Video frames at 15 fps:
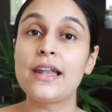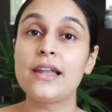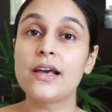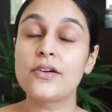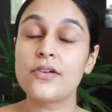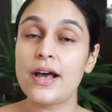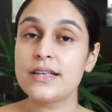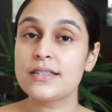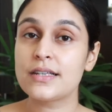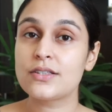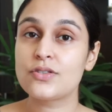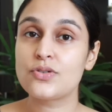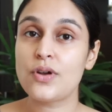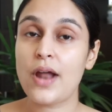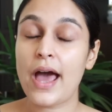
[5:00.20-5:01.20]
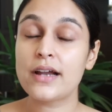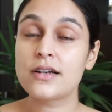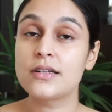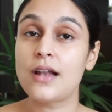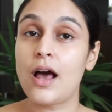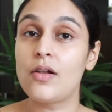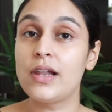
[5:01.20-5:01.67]
and licorice
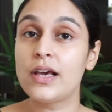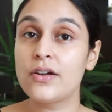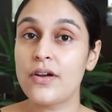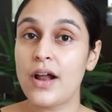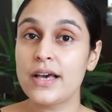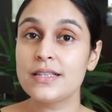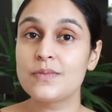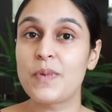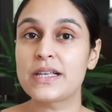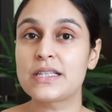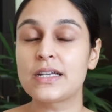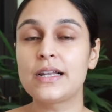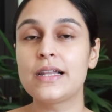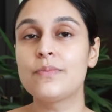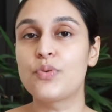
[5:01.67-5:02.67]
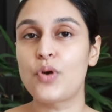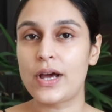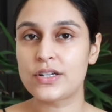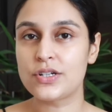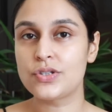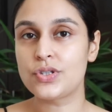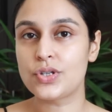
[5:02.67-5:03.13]
extract. Now licorice basically
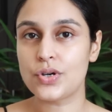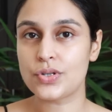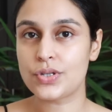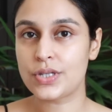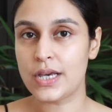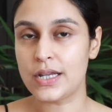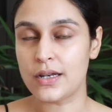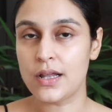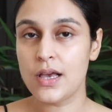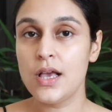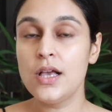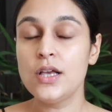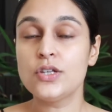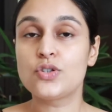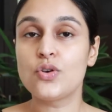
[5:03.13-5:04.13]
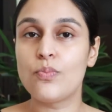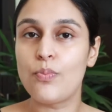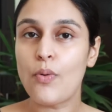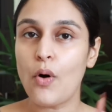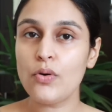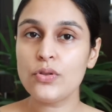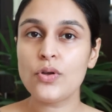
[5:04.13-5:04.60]
brightens your skin. So
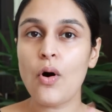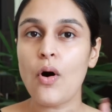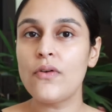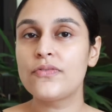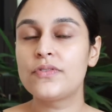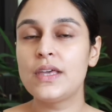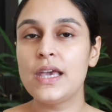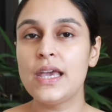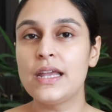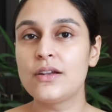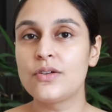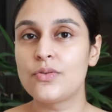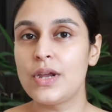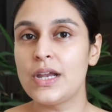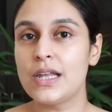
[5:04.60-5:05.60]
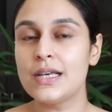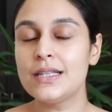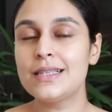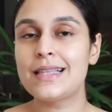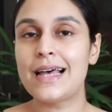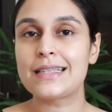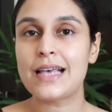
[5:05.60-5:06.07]
both of the
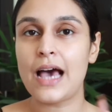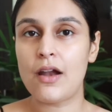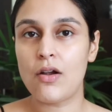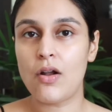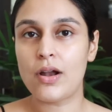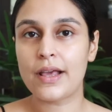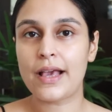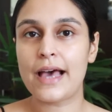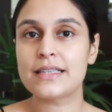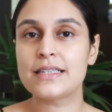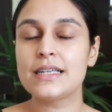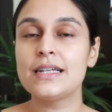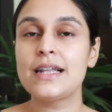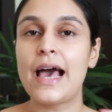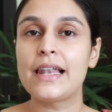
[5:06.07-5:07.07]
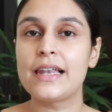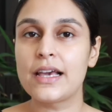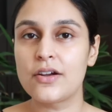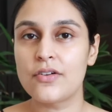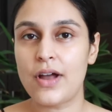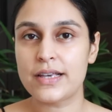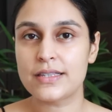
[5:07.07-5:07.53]
ingredients, that's hyaluronic acid and
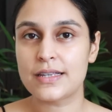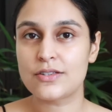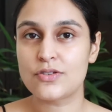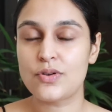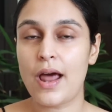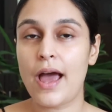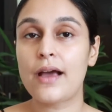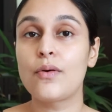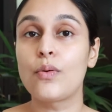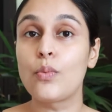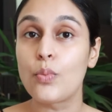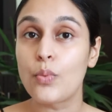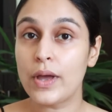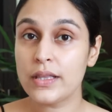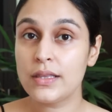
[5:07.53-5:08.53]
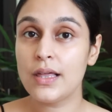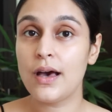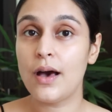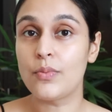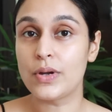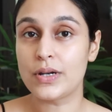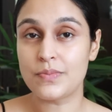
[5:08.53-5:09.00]
licorice extract with
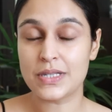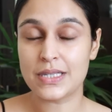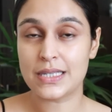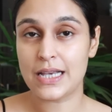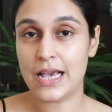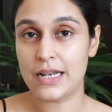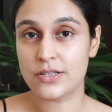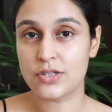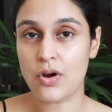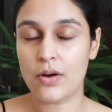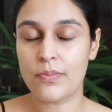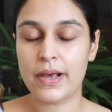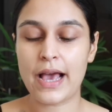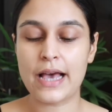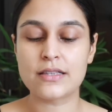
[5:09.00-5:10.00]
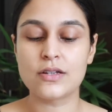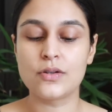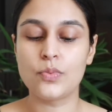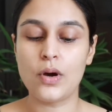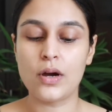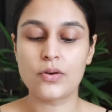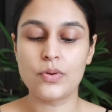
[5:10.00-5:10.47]
the vitamin C L-ascorbic acid,
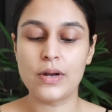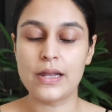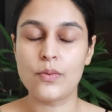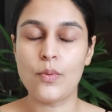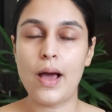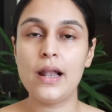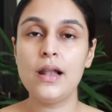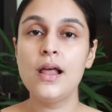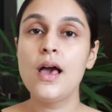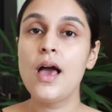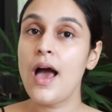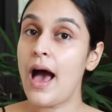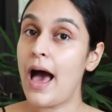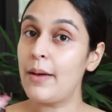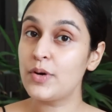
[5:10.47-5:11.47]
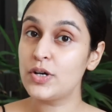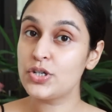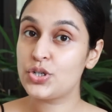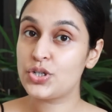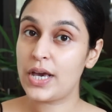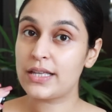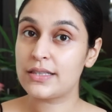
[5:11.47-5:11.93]
work really well. I'm going
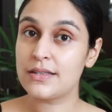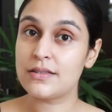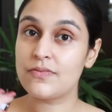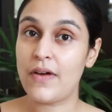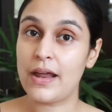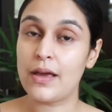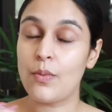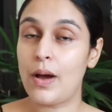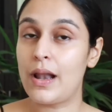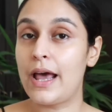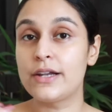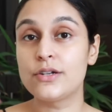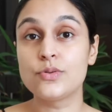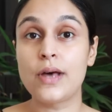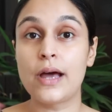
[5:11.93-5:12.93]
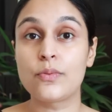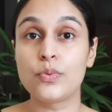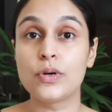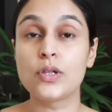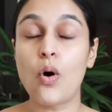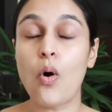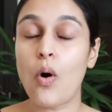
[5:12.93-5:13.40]
to shake this very well. I do that
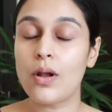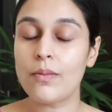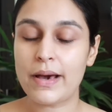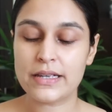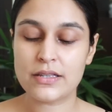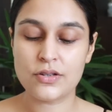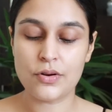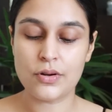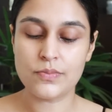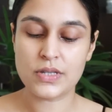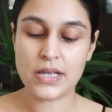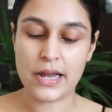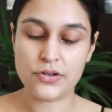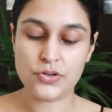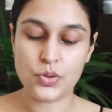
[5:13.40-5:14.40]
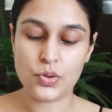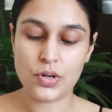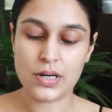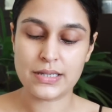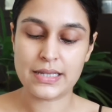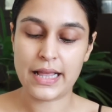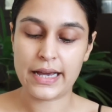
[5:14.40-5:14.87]
with all my serums and
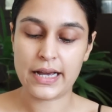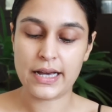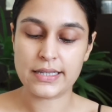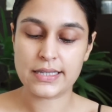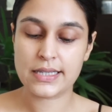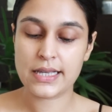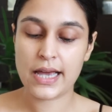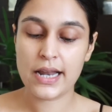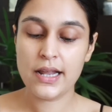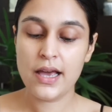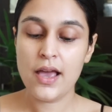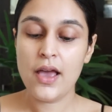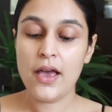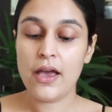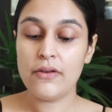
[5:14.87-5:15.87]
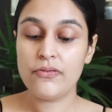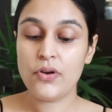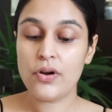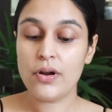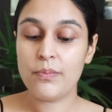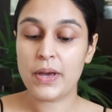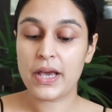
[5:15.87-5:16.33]
toners, like I said. If
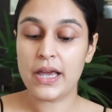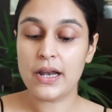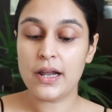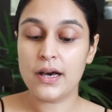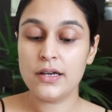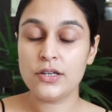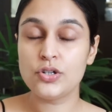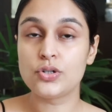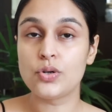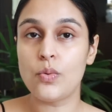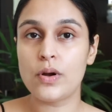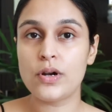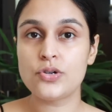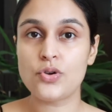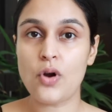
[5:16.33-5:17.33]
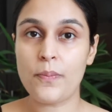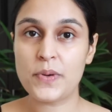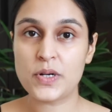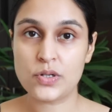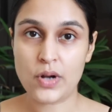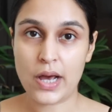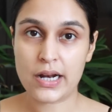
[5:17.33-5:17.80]
you're a beginner, you don't want to drop
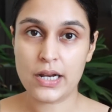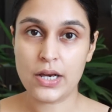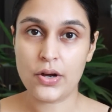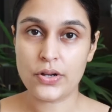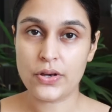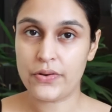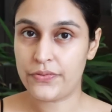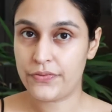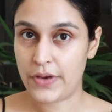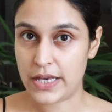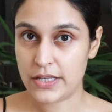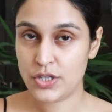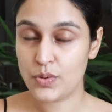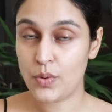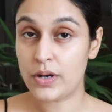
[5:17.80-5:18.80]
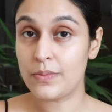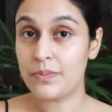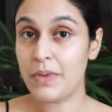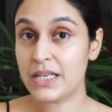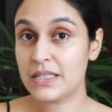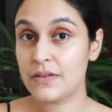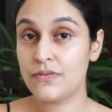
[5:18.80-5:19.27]
it directly on your face. You want
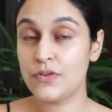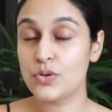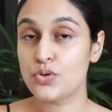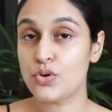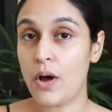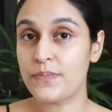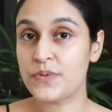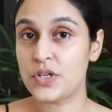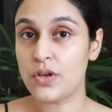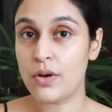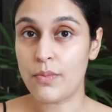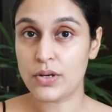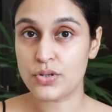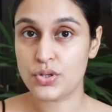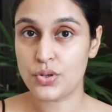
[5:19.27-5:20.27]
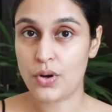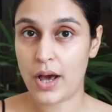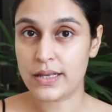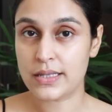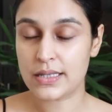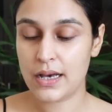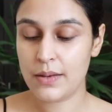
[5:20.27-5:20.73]
to mix a few drops in your
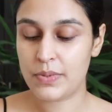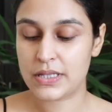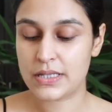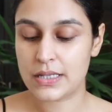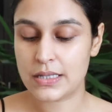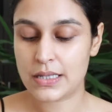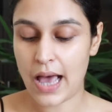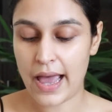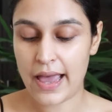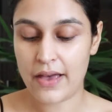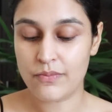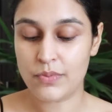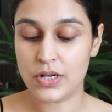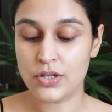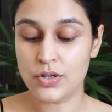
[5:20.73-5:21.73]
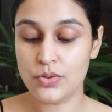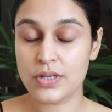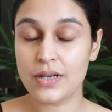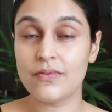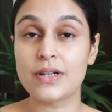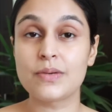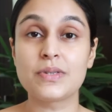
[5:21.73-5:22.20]
moisturizer. But since I have been
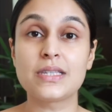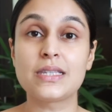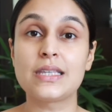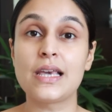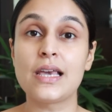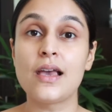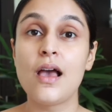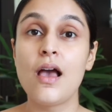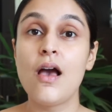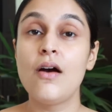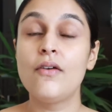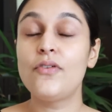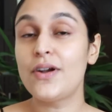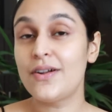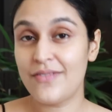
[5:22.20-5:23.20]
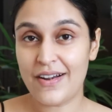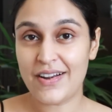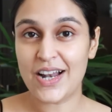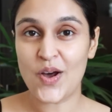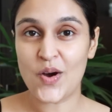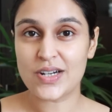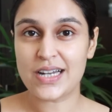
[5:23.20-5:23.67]
using vitamin C for a
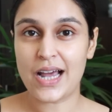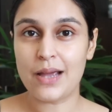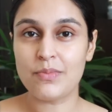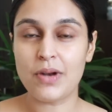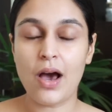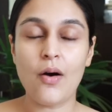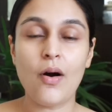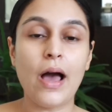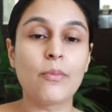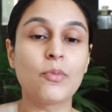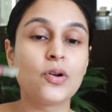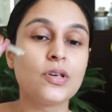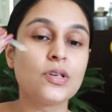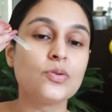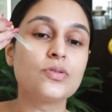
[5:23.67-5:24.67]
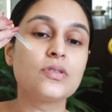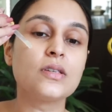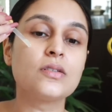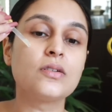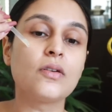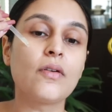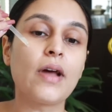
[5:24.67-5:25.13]
very long time now, I'm going to use
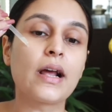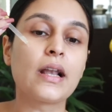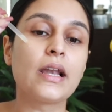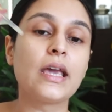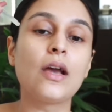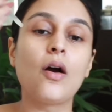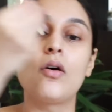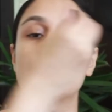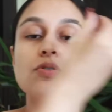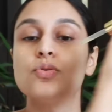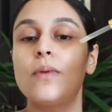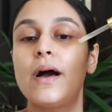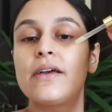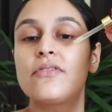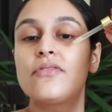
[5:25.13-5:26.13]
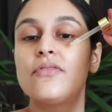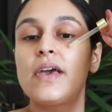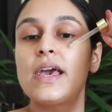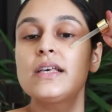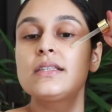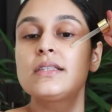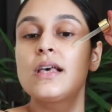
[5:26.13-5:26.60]
this directly onto my
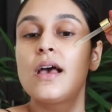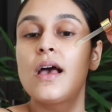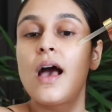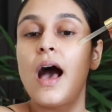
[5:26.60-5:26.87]
face.